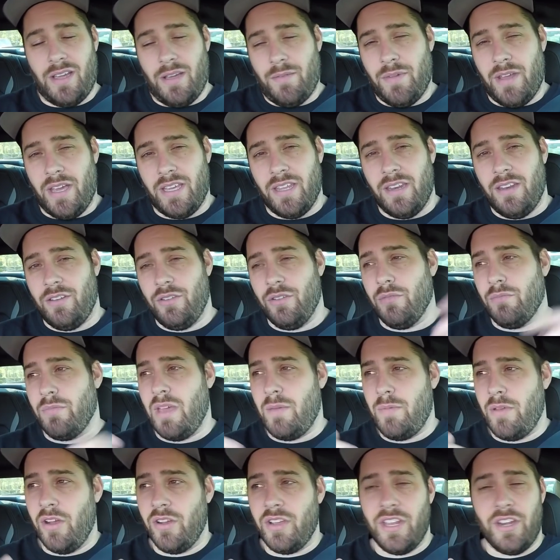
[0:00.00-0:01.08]
not going to do it.
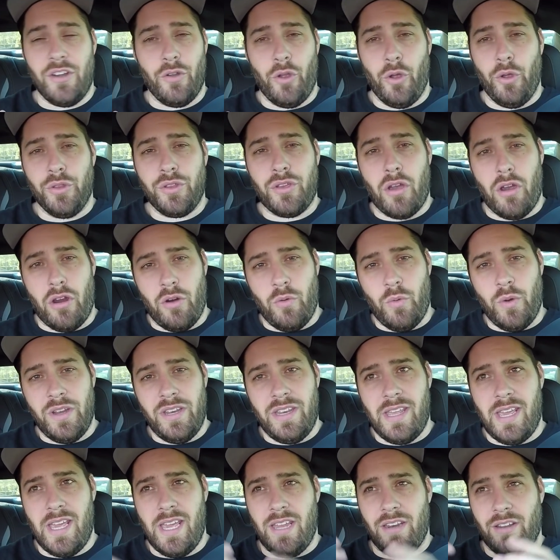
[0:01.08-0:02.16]
Maybe I'll get an old car one
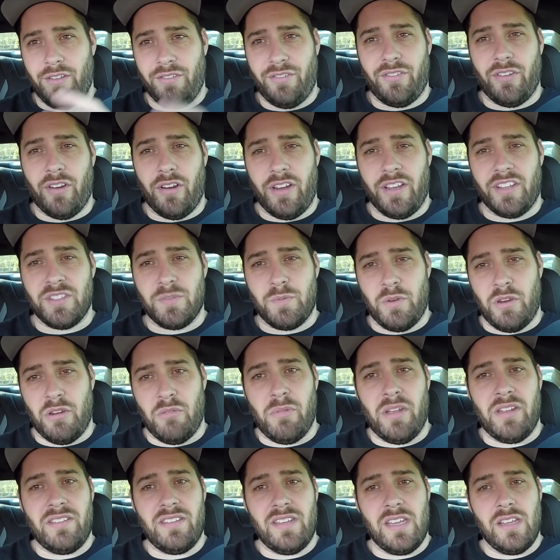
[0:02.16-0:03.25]
day and I'll start
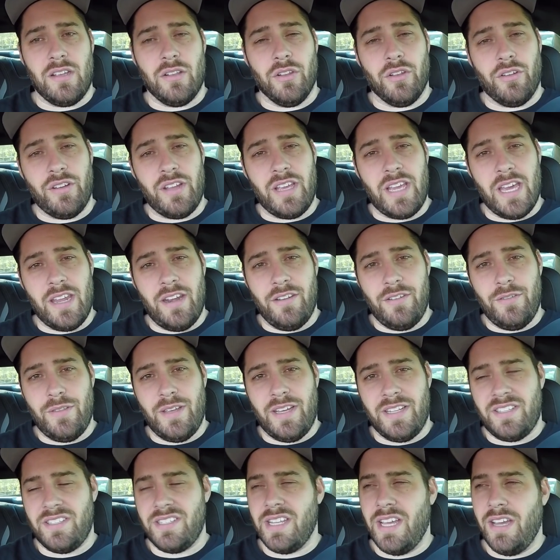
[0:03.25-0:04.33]
experimenting and learning how to do
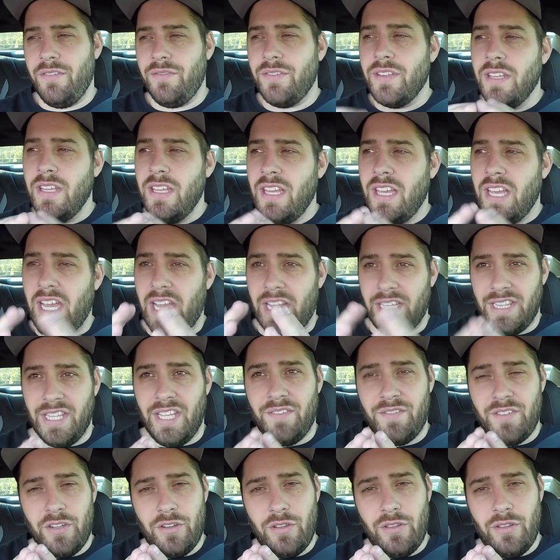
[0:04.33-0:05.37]
that stuff. I'd love to